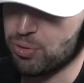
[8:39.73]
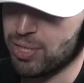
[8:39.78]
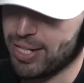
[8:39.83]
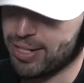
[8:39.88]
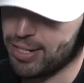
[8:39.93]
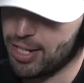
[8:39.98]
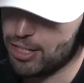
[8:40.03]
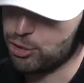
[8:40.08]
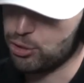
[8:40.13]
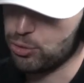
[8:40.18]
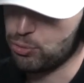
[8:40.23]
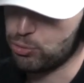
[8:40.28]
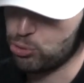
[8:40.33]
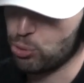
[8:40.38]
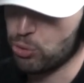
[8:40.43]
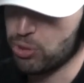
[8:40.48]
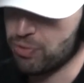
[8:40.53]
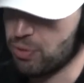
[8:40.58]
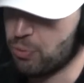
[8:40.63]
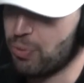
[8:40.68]
that got you
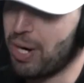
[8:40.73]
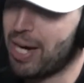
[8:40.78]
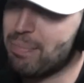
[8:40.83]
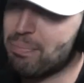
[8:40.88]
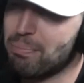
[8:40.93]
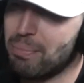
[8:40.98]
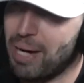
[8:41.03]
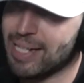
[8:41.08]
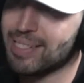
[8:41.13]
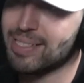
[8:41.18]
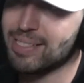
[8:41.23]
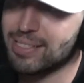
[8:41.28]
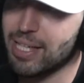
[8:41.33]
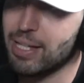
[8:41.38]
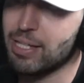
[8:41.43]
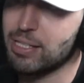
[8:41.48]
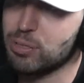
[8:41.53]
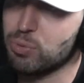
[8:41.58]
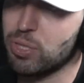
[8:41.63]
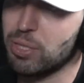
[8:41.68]
sort of the right
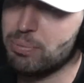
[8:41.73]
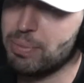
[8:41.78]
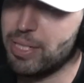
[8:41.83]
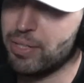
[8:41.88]
mindset is what I'm